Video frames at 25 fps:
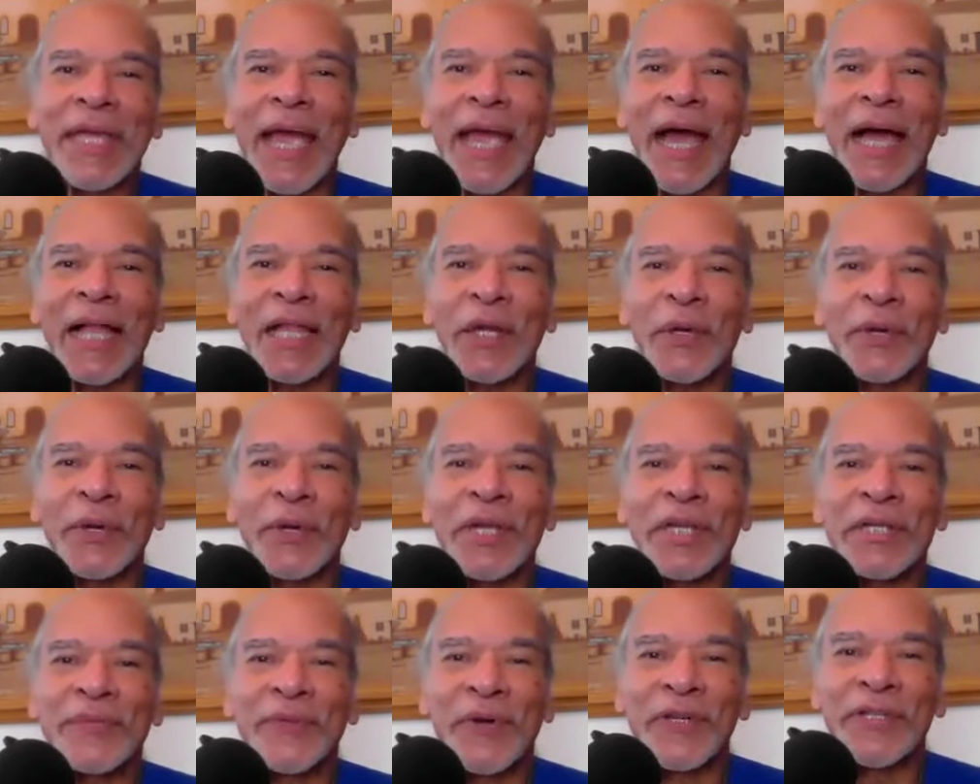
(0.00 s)

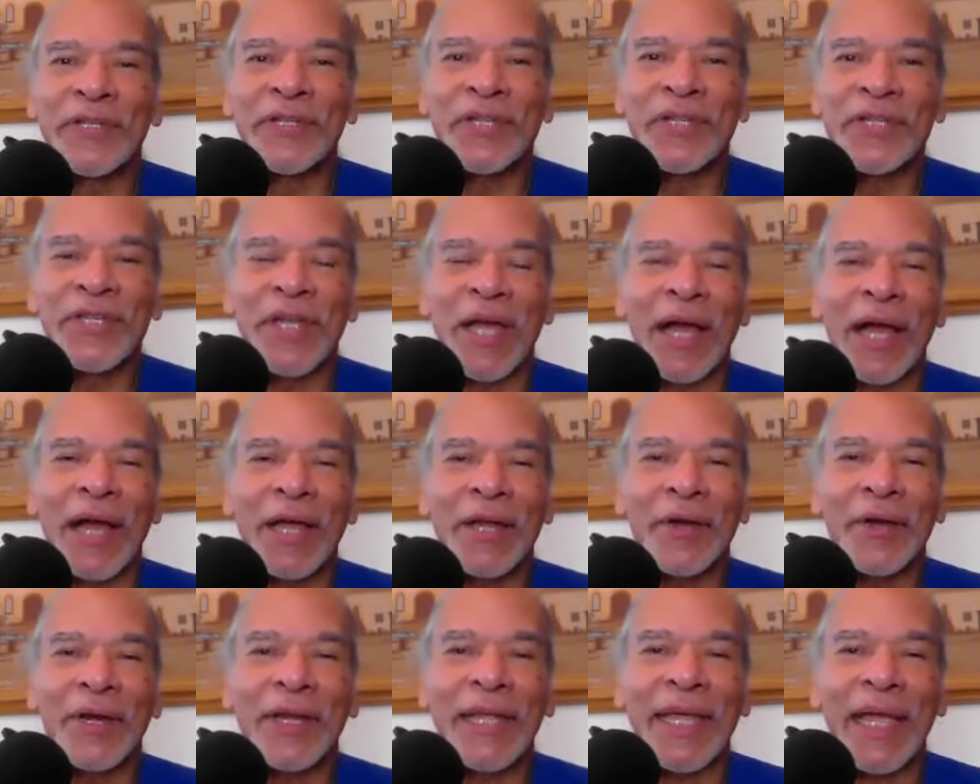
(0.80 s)
calories versus
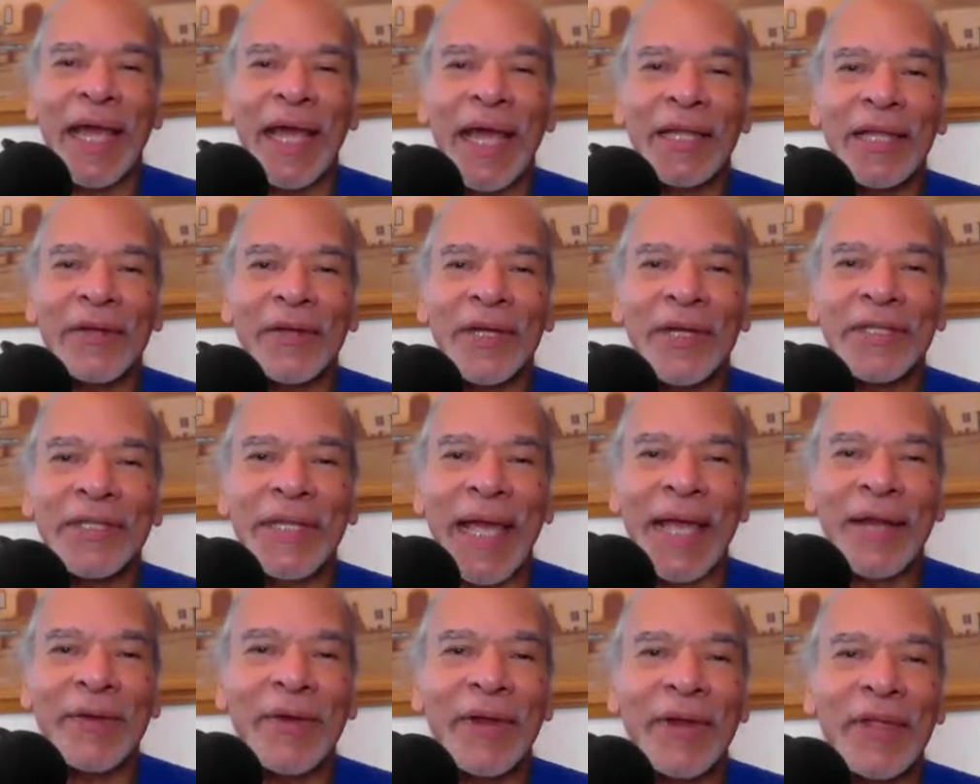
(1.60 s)
100 calories.
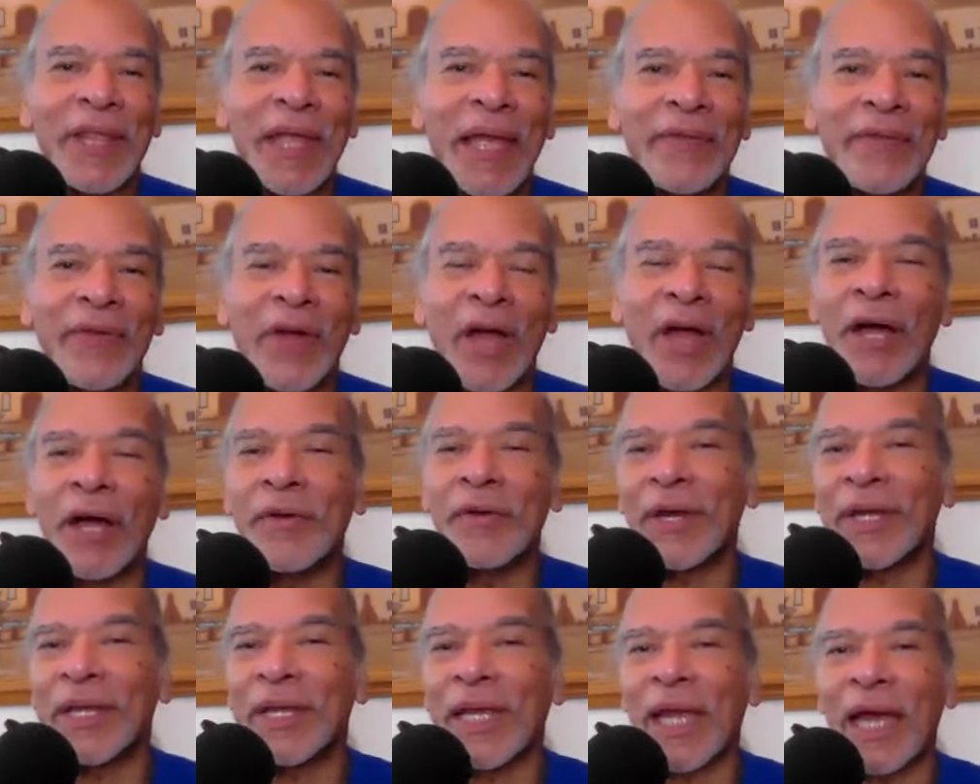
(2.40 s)
I'd rather have
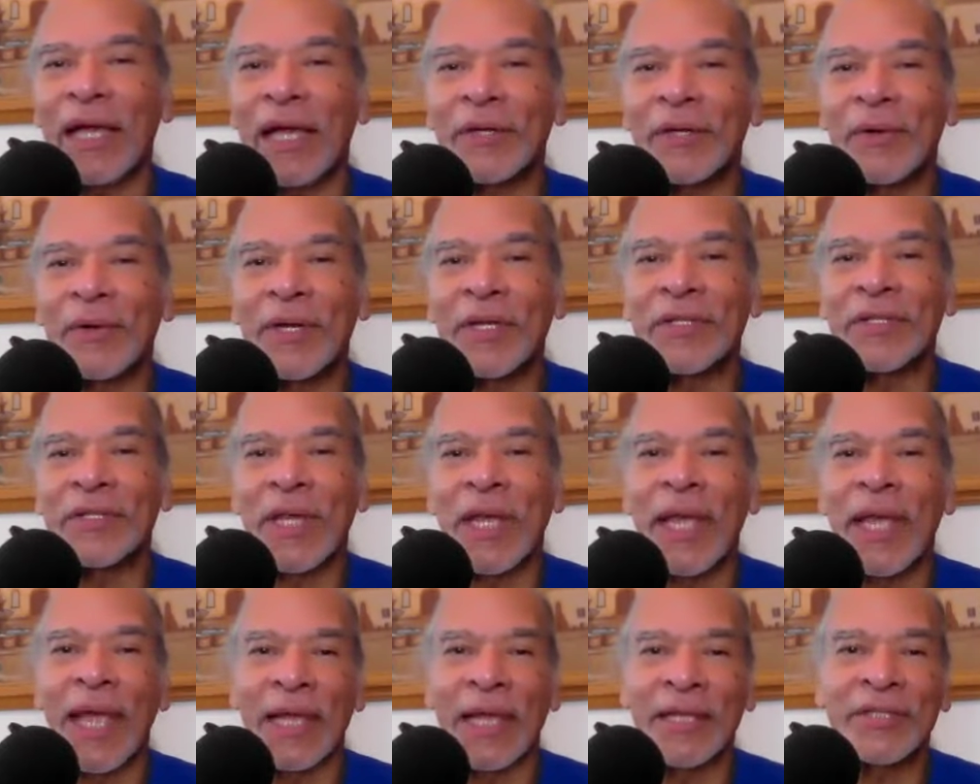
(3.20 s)
100 calories
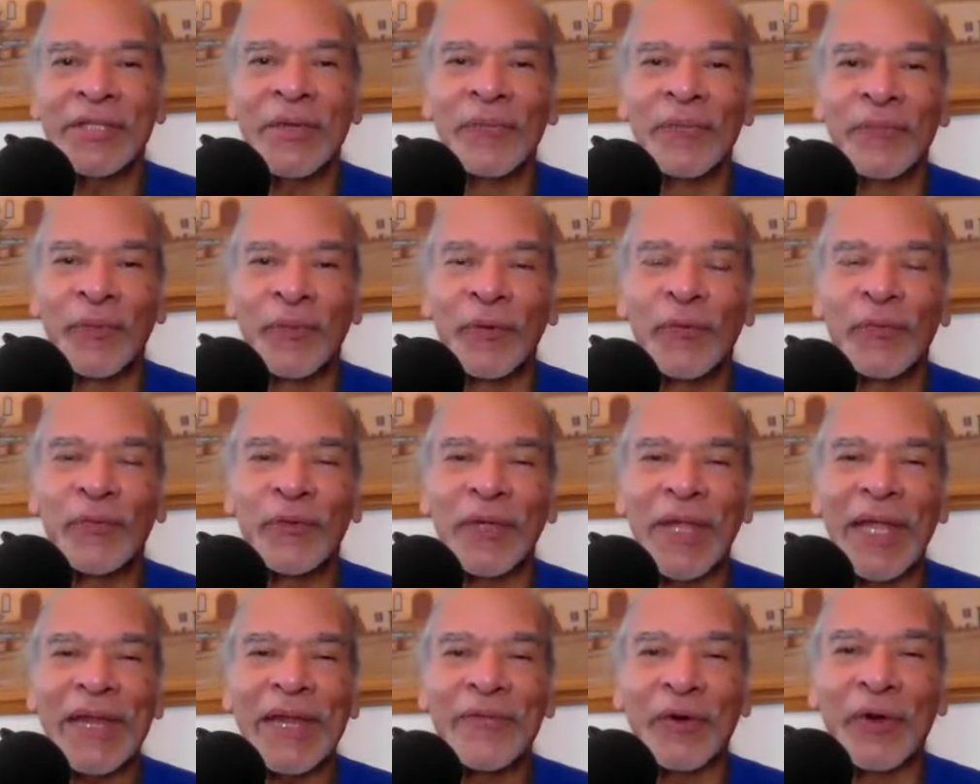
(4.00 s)
and some full
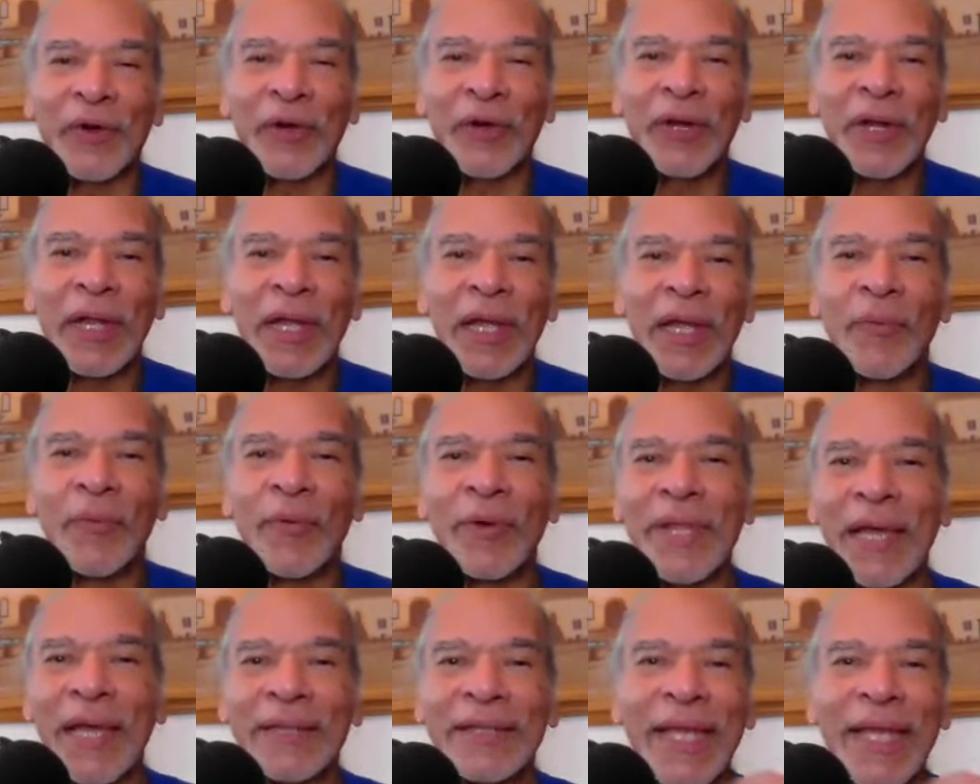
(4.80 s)
flavor
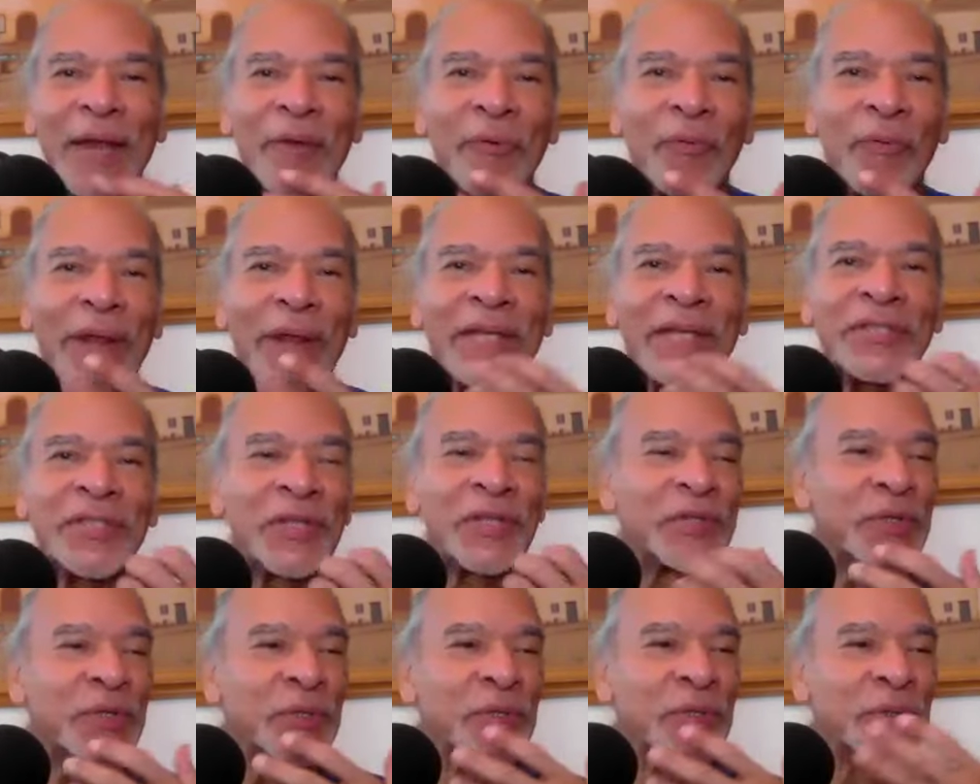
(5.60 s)
without that
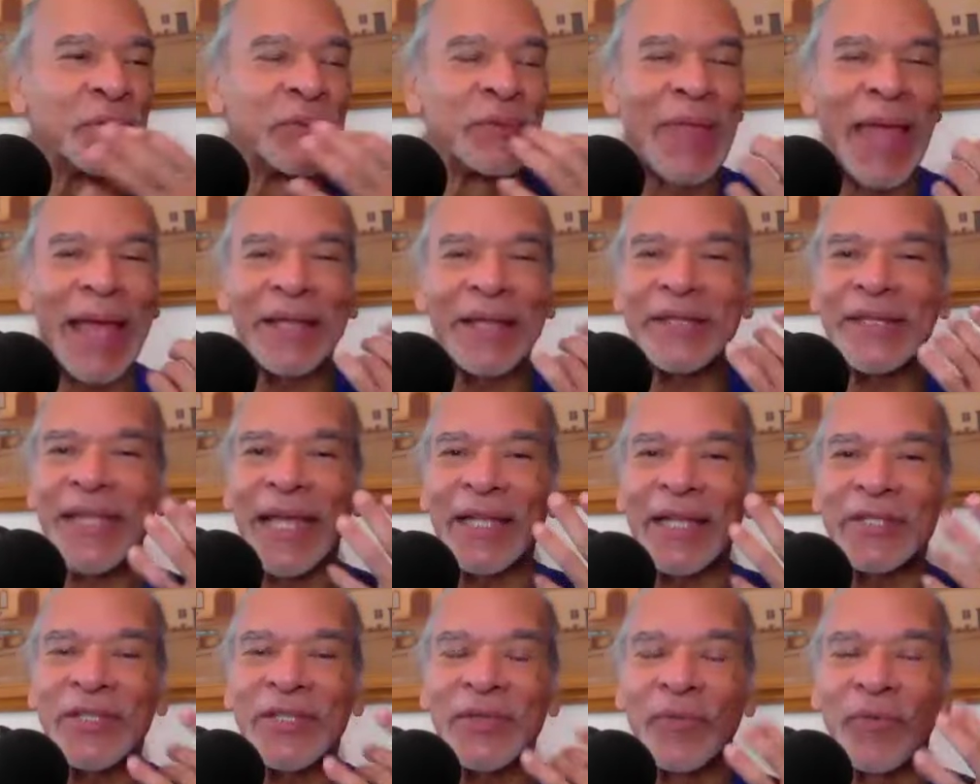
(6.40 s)
residue,
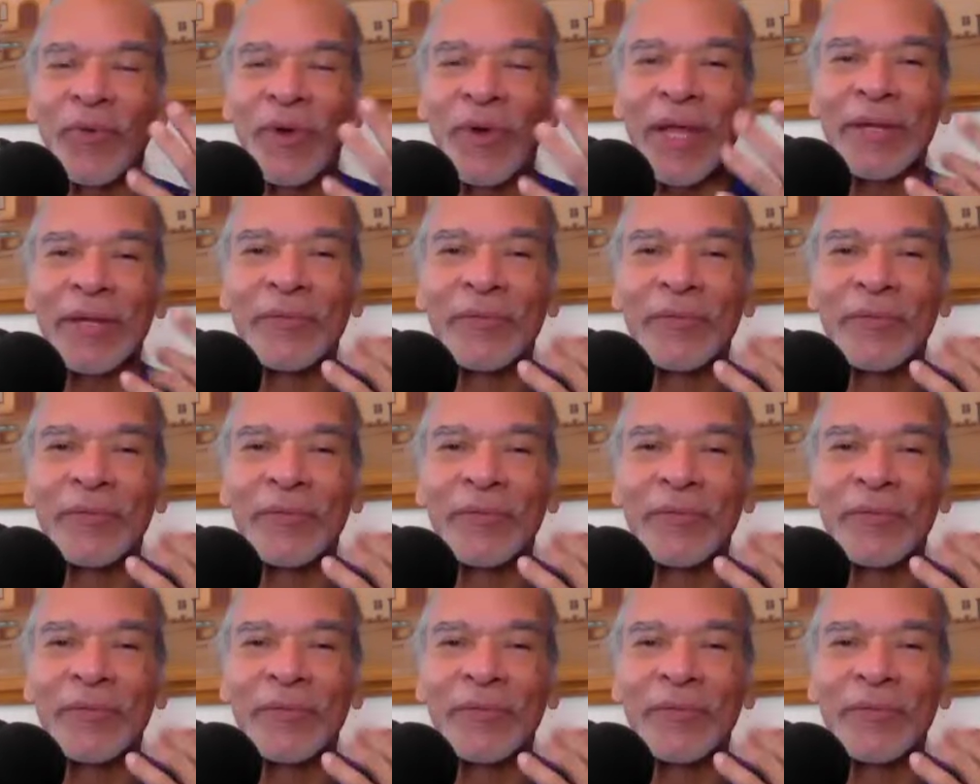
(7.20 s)
residual